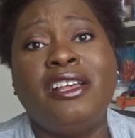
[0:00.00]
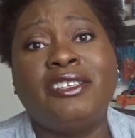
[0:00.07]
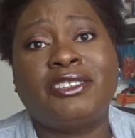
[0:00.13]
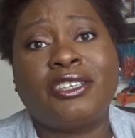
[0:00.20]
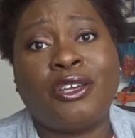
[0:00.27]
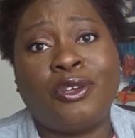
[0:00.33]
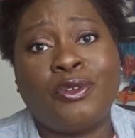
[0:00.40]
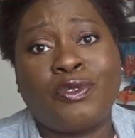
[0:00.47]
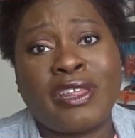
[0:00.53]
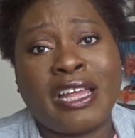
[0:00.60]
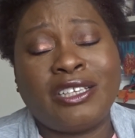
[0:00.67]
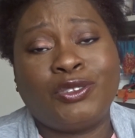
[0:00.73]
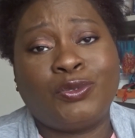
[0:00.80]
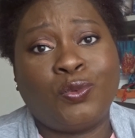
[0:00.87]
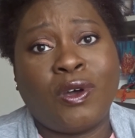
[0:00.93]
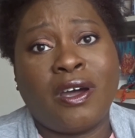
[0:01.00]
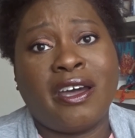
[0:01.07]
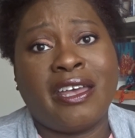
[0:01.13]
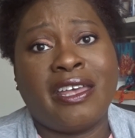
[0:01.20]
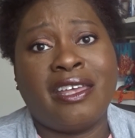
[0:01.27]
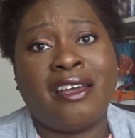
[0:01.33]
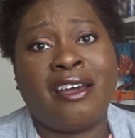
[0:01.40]
So that's
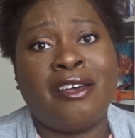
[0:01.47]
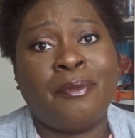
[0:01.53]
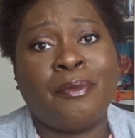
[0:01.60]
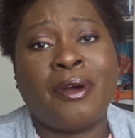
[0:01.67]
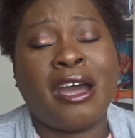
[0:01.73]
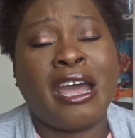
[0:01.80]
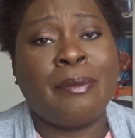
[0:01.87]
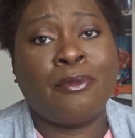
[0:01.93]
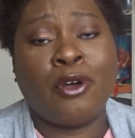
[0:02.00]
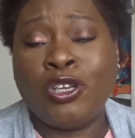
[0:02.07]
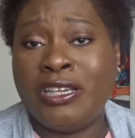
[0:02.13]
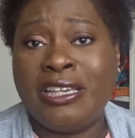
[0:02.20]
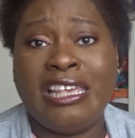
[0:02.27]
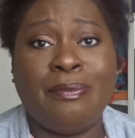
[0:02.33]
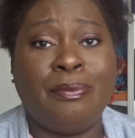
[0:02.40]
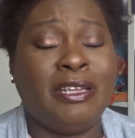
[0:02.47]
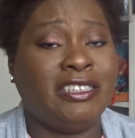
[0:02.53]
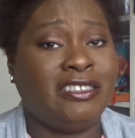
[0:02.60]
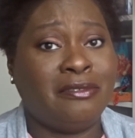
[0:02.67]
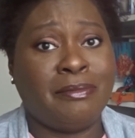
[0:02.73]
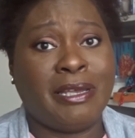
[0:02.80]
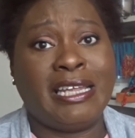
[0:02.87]
why I'm only keeping
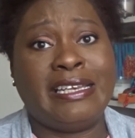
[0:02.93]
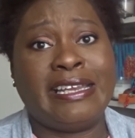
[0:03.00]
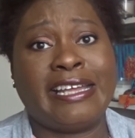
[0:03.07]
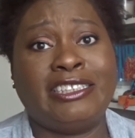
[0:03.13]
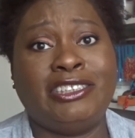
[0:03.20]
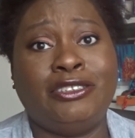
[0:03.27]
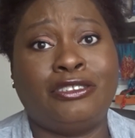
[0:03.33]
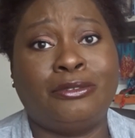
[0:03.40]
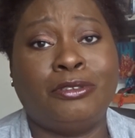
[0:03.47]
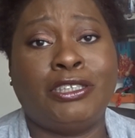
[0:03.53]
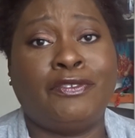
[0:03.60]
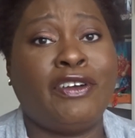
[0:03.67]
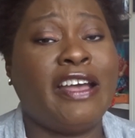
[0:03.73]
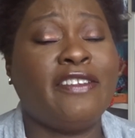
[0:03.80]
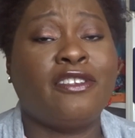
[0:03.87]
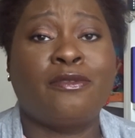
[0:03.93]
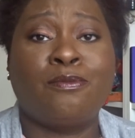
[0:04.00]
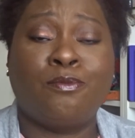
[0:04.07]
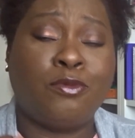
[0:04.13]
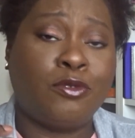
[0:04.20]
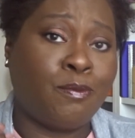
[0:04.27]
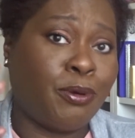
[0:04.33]
it to mainland Europe. Because if I had to
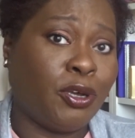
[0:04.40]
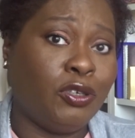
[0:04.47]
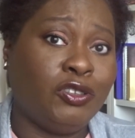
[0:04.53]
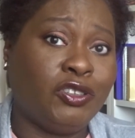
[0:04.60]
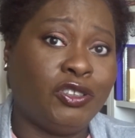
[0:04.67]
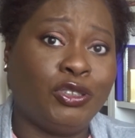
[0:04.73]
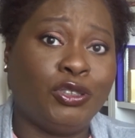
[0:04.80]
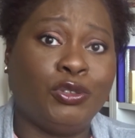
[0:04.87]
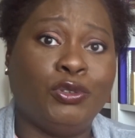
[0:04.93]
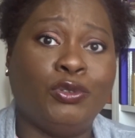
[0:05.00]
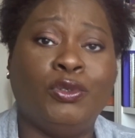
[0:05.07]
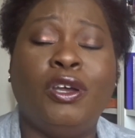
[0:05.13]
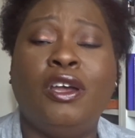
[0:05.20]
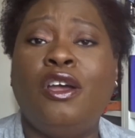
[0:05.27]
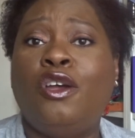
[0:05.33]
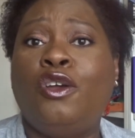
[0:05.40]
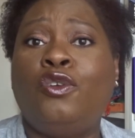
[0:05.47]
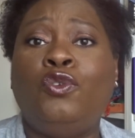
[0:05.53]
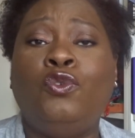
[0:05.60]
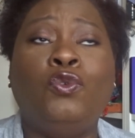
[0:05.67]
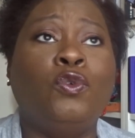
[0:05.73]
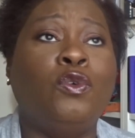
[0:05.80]
post to
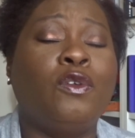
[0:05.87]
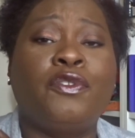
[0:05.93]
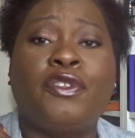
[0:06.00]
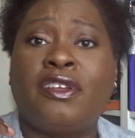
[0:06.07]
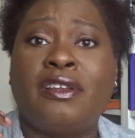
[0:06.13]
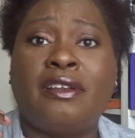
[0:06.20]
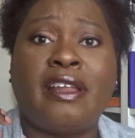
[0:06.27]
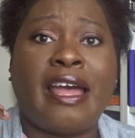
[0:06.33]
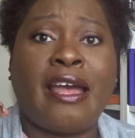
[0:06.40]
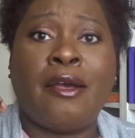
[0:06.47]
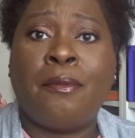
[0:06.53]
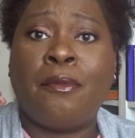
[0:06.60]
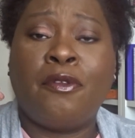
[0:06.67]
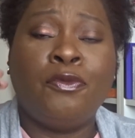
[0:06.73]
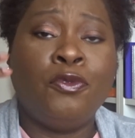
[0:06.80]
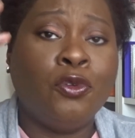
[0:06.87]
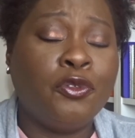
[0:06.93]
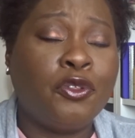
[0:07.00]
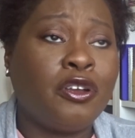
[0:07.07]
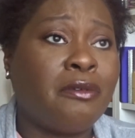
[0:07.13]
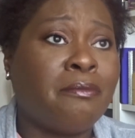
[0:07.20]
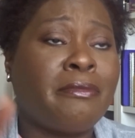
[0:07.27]
Northern
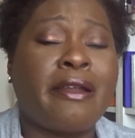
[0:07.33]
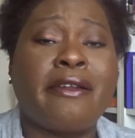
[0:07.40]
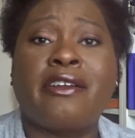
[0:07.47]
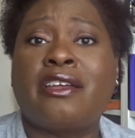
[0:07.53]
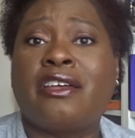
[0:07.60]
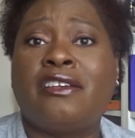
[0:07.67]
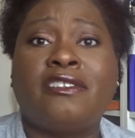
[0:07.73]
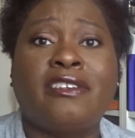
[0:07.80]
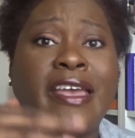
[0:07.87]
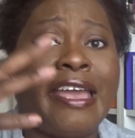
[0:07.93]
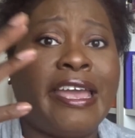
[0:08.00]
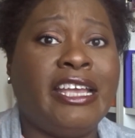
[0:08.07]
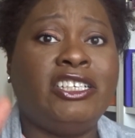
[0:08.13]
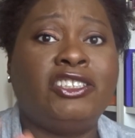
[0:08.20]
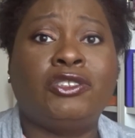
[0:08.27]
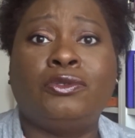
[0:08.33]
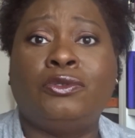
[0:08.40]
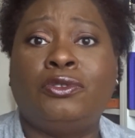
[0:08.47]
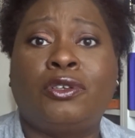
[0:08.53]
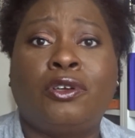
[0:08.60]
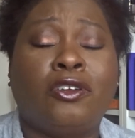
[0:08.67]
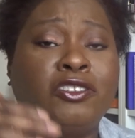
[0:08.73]
America, to Asia
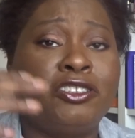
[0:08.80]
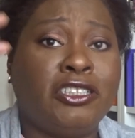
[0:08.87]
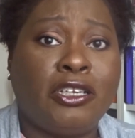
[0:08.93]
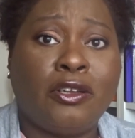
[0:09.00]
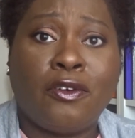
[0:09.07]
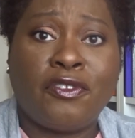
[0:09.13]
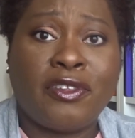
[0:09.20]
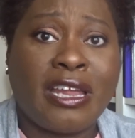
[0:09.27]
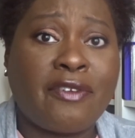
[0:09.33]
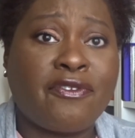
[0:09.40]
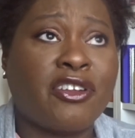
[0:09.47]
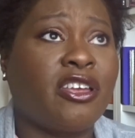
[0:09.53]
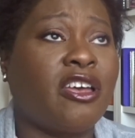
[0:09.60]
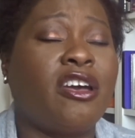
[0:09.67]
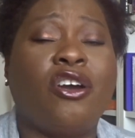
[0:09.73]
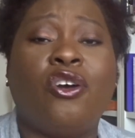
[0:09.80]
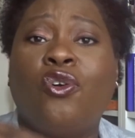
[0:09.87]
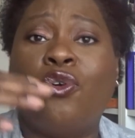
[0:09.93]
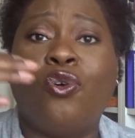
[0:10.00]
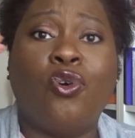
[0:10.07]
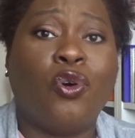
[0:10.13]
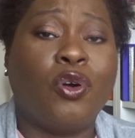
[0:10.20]
or continent of the Africa
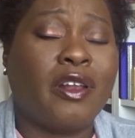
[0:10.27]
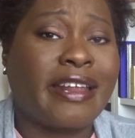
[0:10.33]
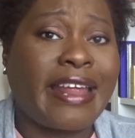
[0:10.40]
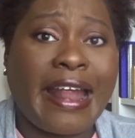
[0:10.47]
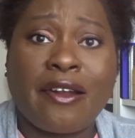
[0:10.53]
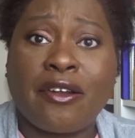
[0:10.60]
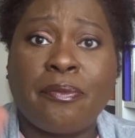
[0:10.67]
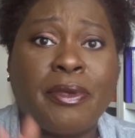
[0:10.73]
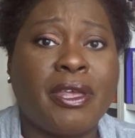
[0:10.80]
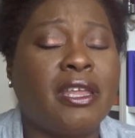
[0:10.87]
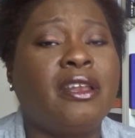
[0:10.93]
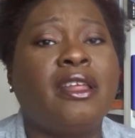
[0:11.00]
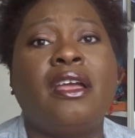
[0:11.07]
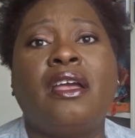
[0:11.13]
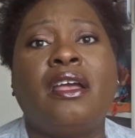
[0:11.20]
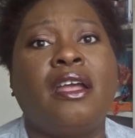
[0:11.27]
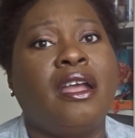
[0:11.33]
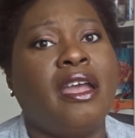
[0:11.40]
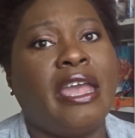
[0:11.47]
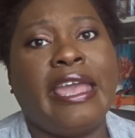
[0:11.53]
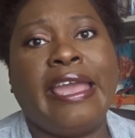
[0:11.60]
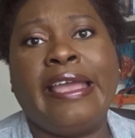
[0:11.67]
or the Caribbean,
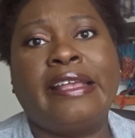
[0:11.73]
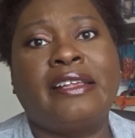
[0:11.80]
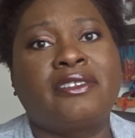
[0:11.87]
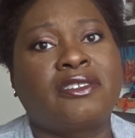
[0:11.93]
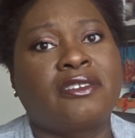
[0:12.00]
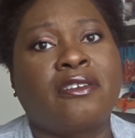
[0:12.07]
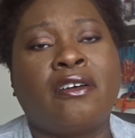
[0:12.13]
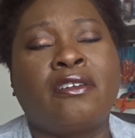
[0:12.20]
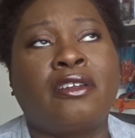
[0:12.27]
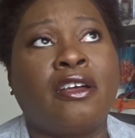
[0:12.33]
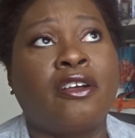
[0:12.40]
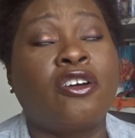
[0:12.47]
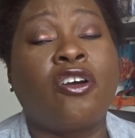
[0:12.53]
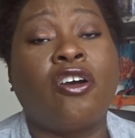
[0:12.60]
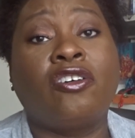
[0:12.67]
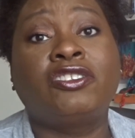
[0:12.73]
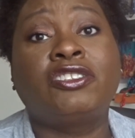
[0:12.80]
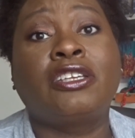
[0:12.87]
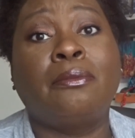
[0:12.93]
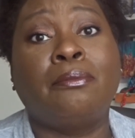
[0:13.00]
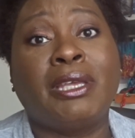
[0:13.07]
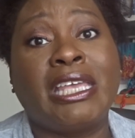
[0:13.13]
it's gonna
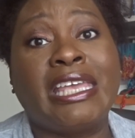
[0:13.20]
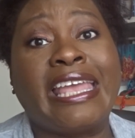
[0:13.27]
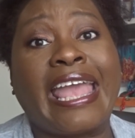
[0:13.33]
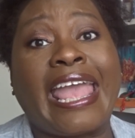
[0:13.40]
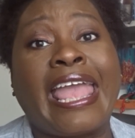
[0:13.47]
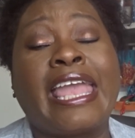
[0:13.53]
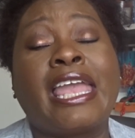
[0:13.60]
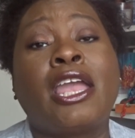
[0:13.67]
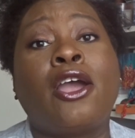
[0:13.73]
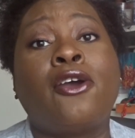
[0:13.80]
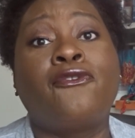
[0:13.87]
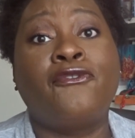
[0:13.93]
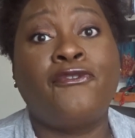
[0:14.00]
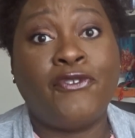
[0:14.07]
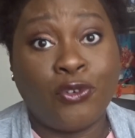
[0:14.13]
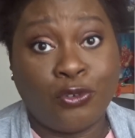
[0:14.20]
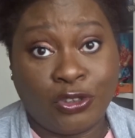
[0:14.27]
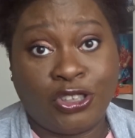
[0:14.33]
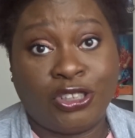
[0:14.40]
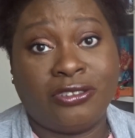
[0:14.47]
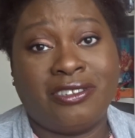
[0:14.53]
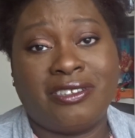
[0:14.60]
cost me a
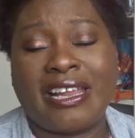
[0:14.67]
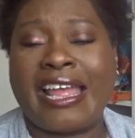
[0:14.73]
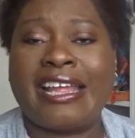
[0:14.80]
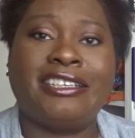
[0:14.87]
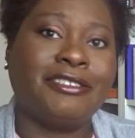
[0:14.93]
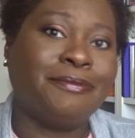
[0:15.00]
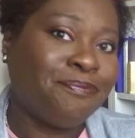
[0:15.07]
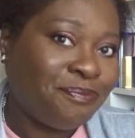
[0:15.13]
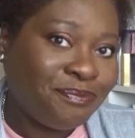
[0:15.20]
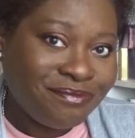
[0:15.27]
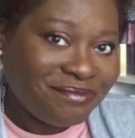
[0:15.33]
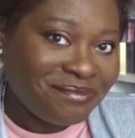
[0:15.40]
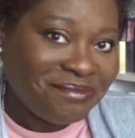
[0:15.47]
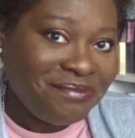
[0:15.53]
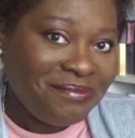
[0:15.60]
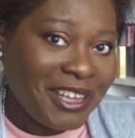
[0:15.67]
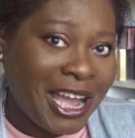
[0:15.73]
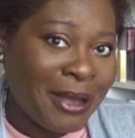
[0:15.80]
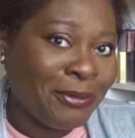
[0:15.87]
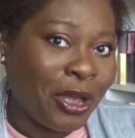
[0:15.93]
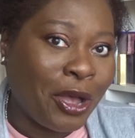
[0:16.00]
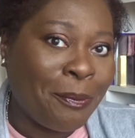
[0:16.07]
fortune. And
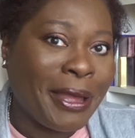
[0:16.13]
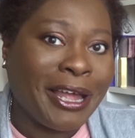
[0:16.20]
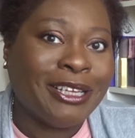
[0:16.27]
I'm not